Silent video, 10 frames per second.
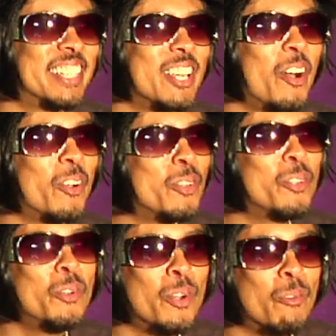Yo,
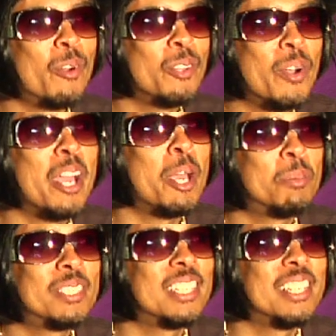you an
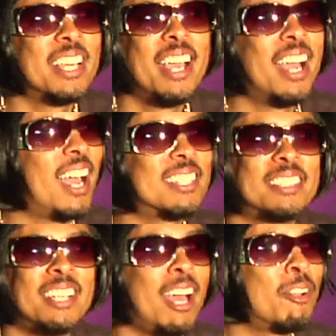MC. I
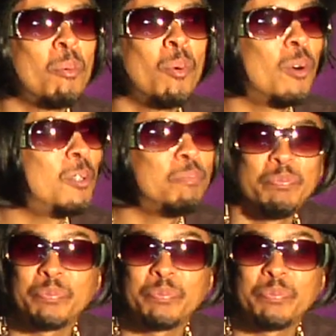said, not no more.